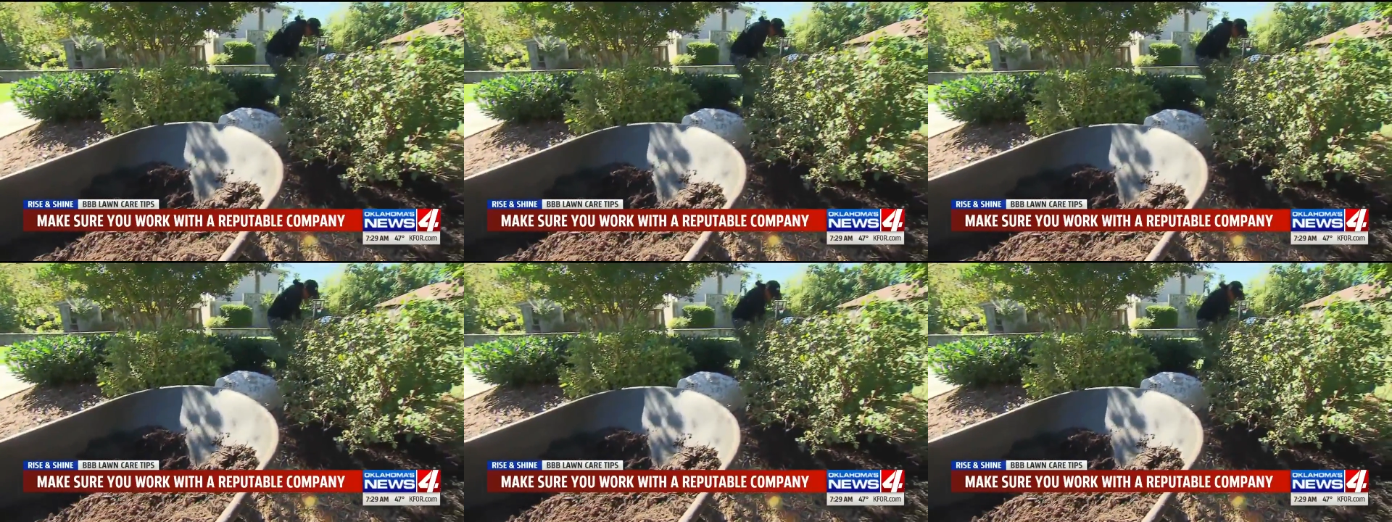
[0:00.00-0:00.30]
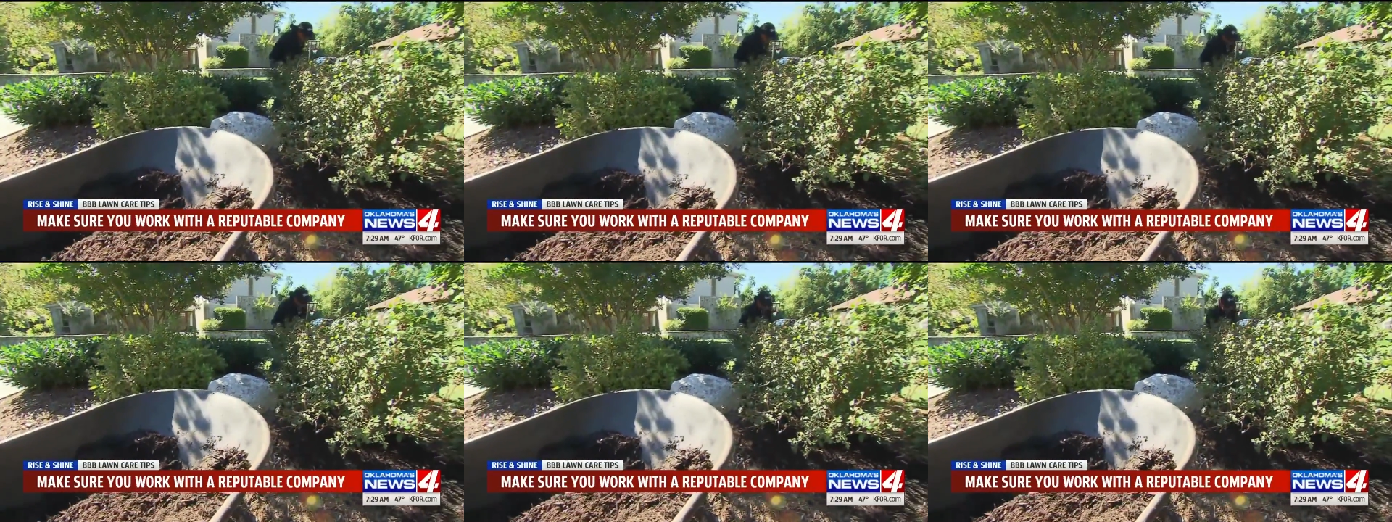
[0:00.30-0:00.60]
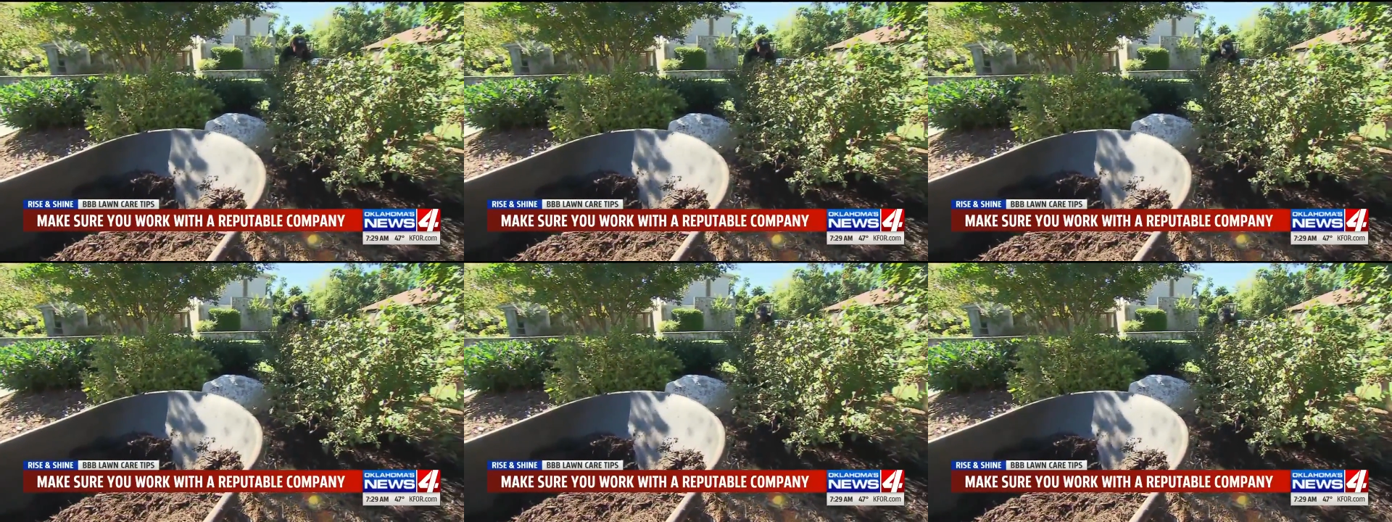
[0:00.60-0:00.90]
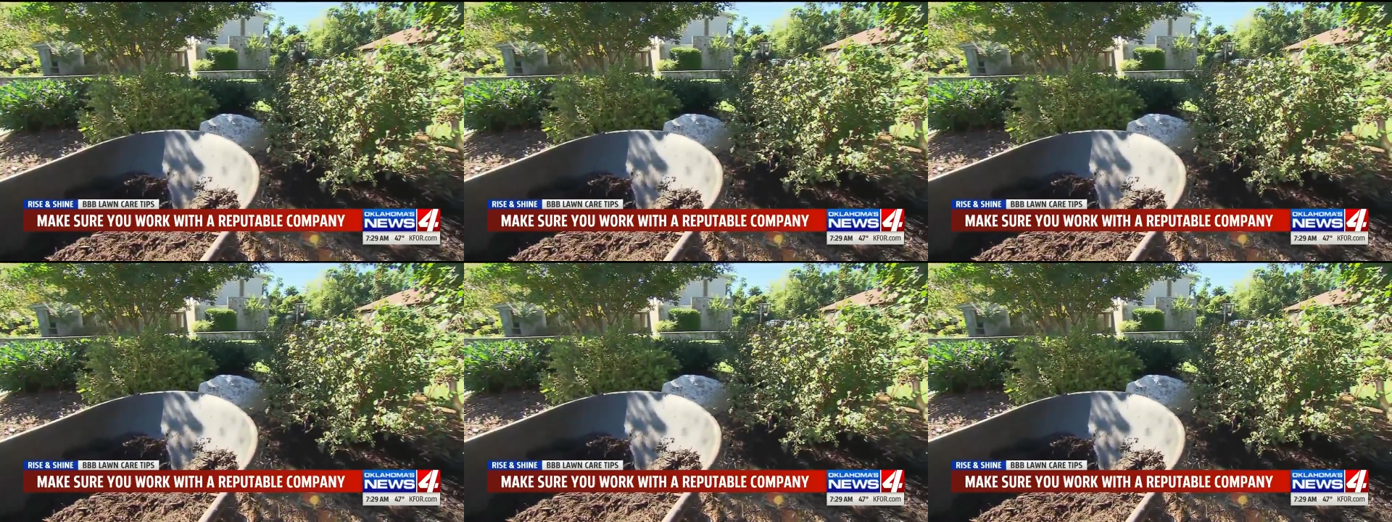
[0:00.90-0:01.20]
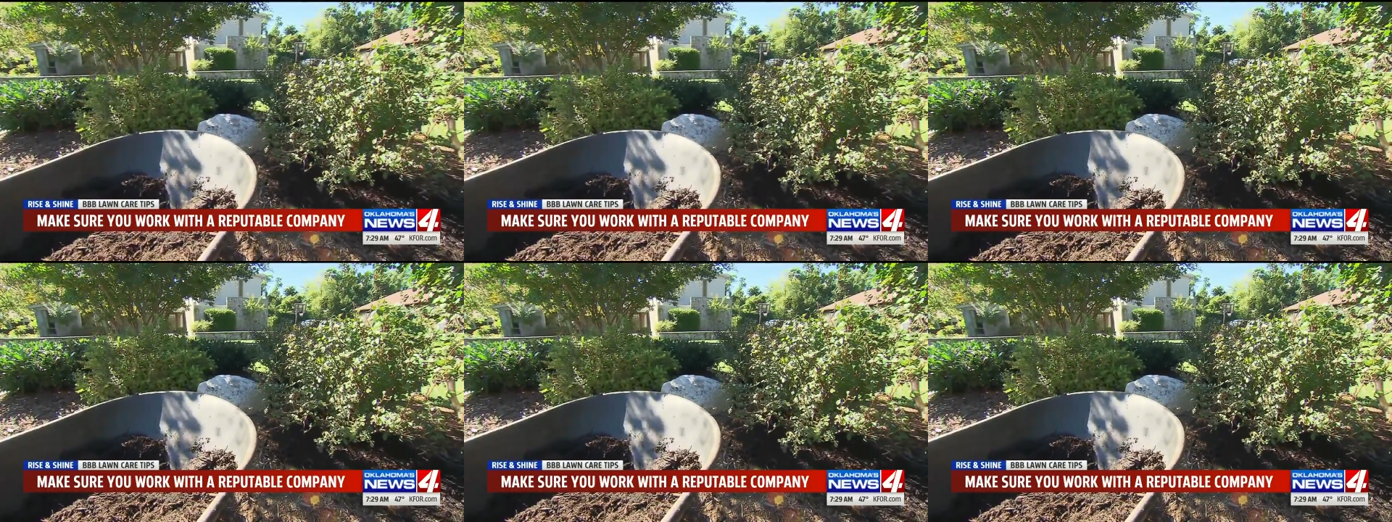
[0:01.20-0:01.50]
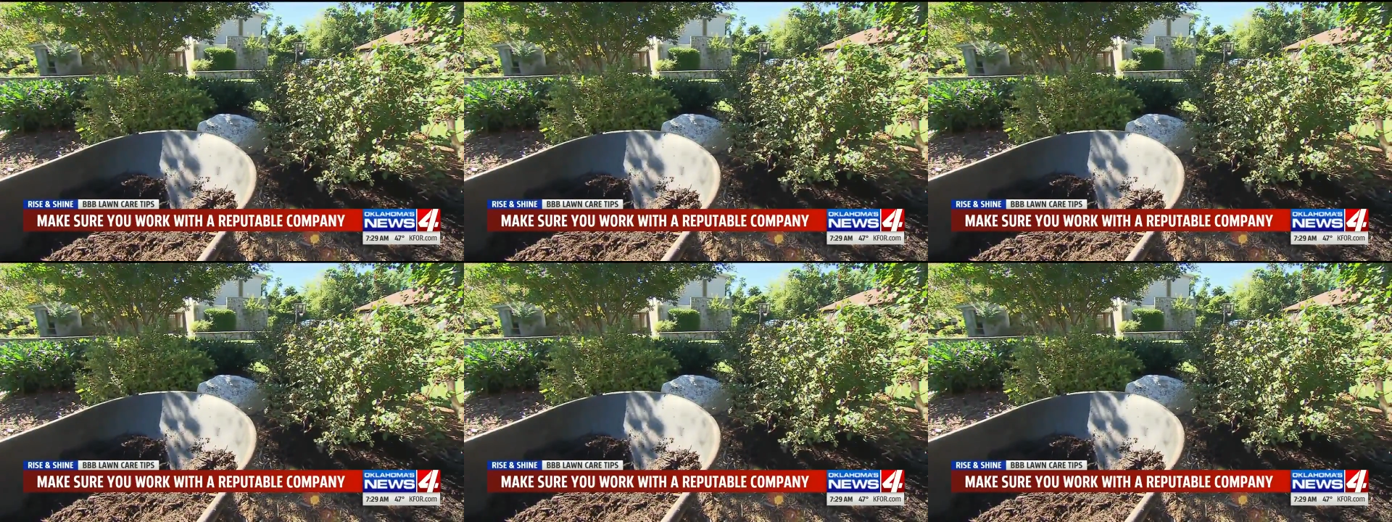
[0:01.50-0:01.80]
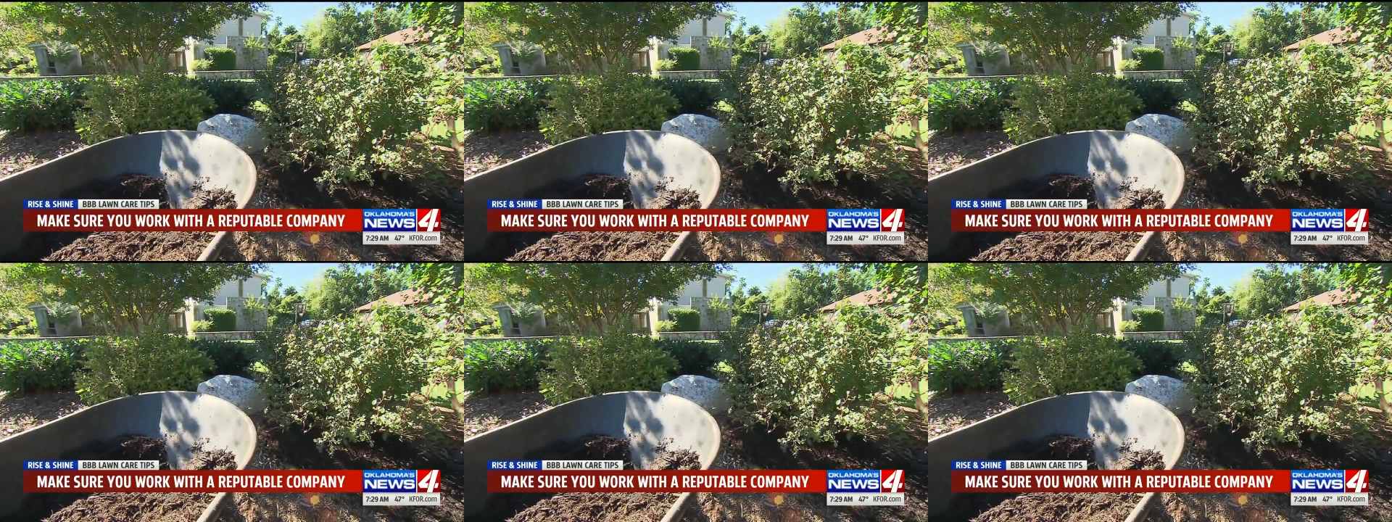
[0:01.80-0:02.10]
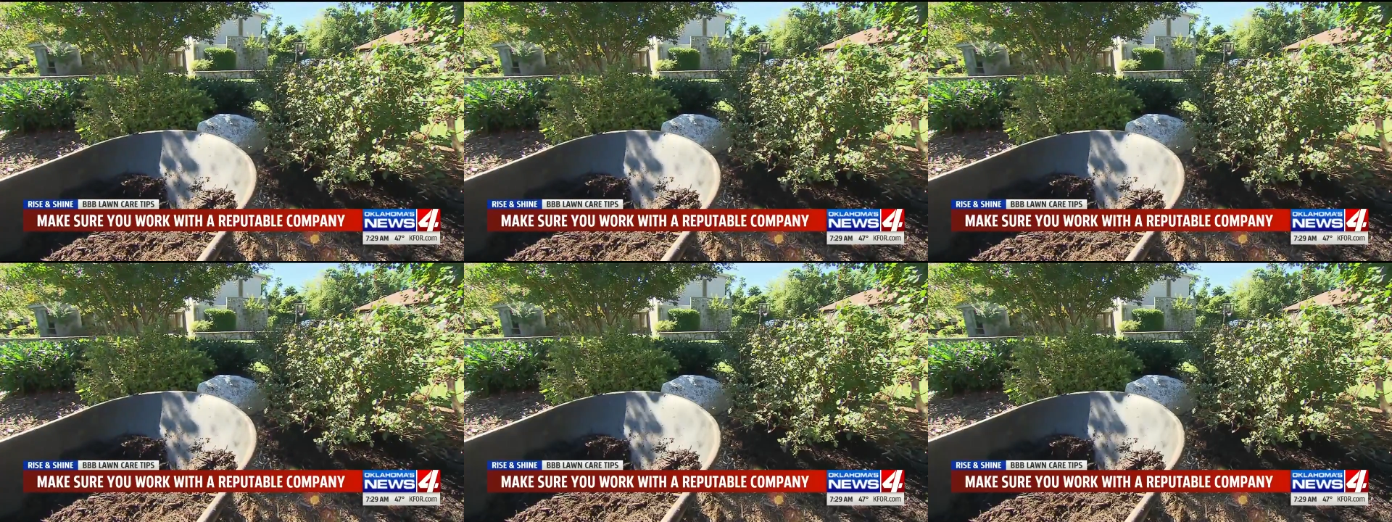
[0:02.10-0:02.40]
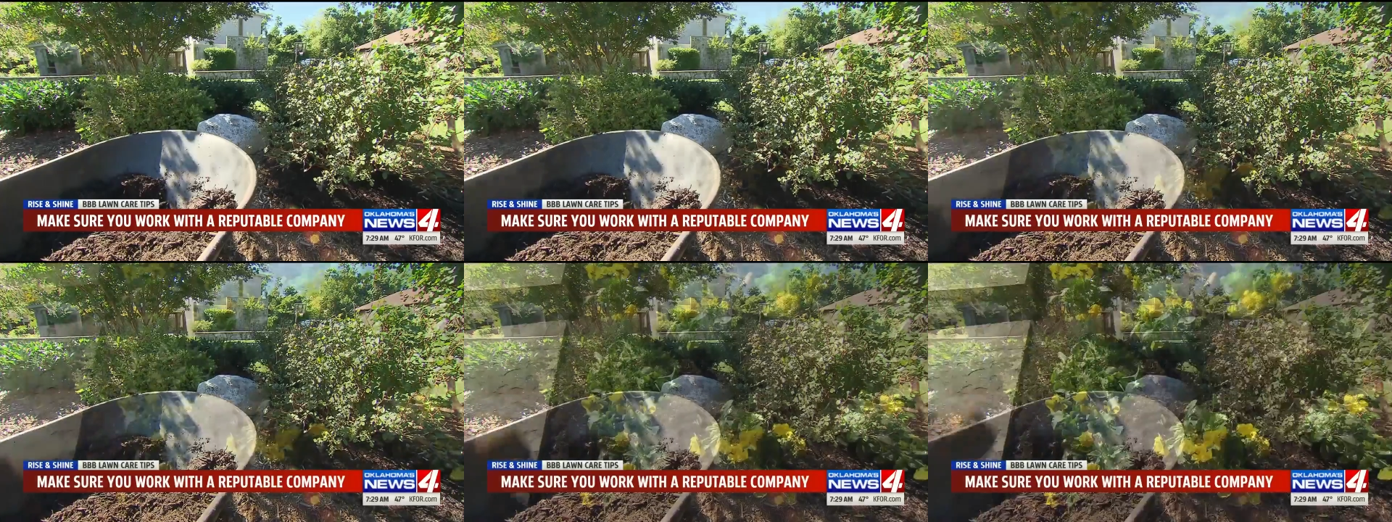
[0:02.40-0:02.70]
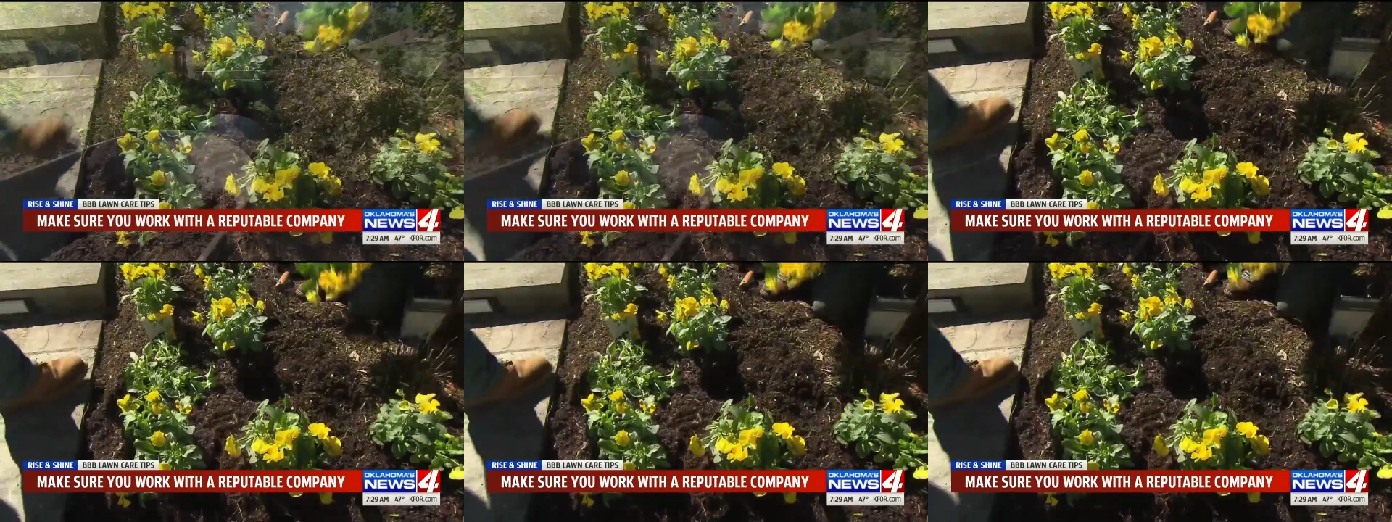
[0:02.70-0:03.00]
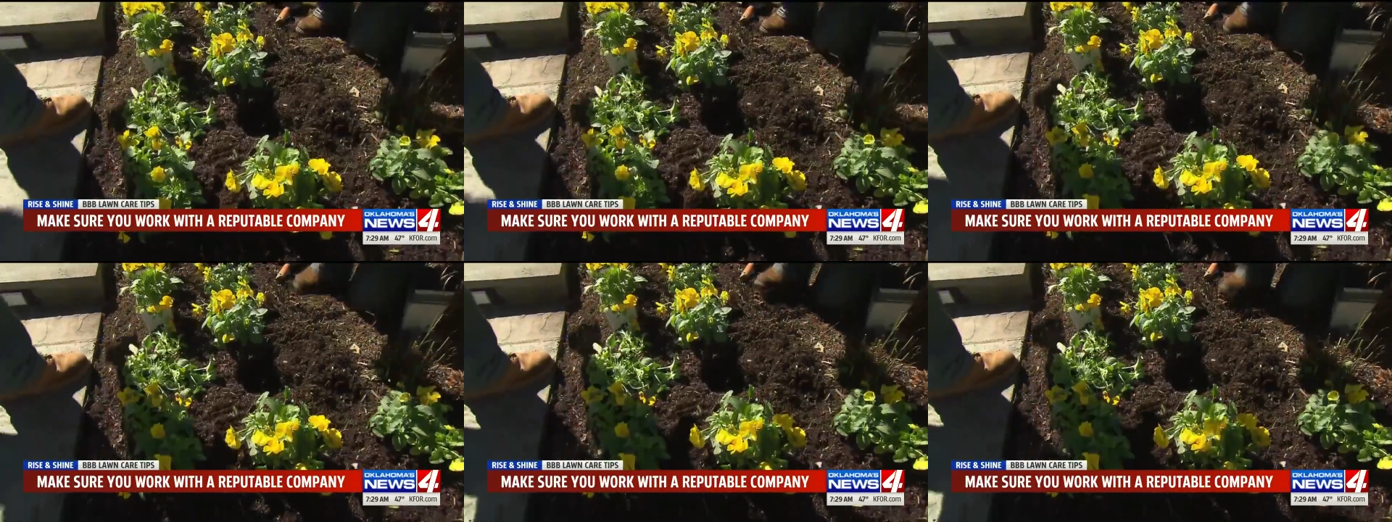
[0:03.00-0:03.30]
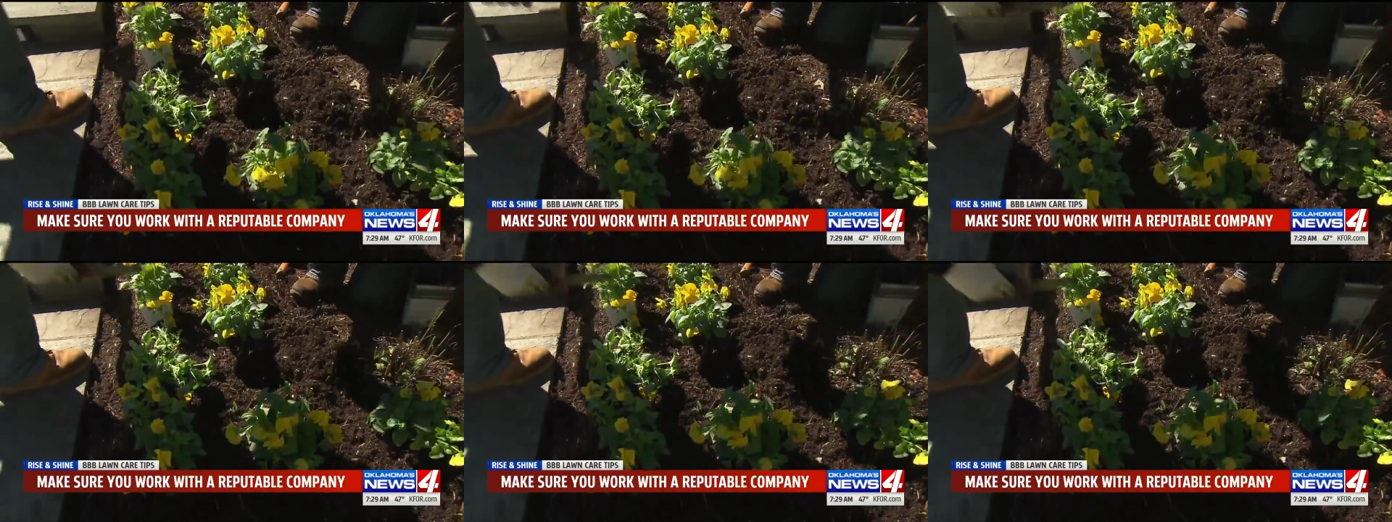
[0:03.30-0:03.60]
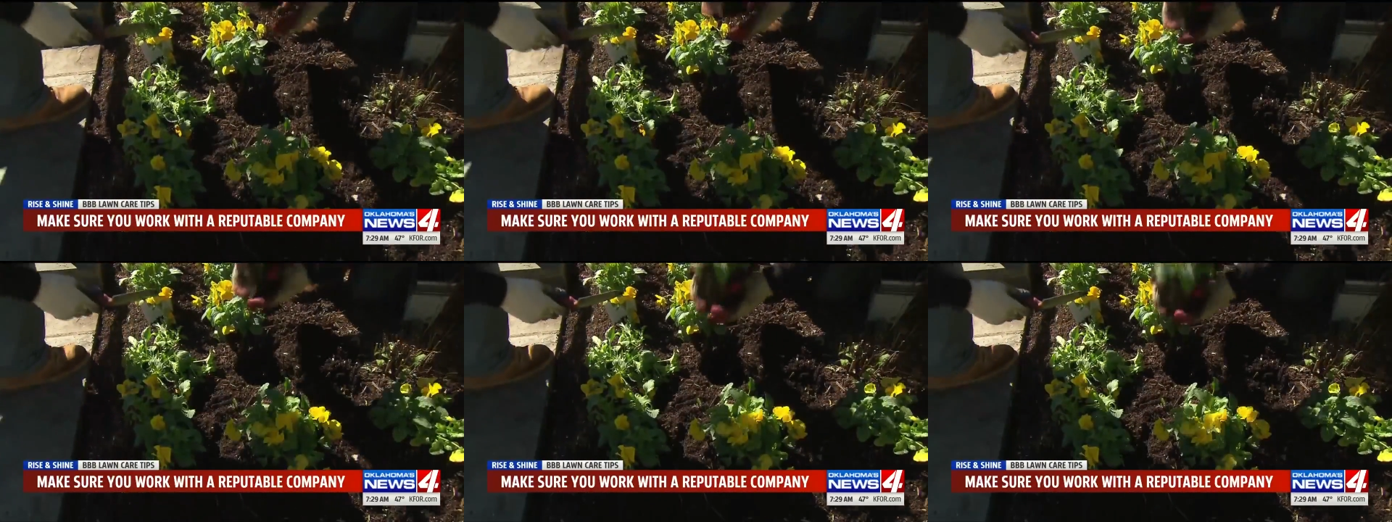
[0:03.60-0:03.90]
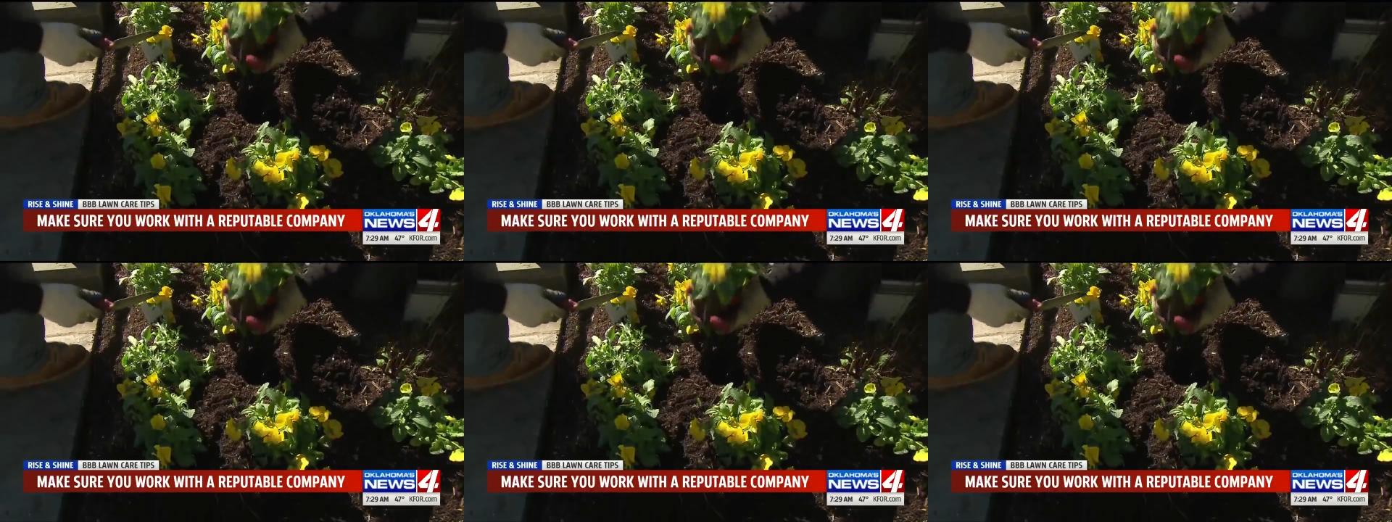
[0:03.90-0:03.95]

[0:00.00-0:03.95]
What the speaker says: Nobody's mouth can be seen.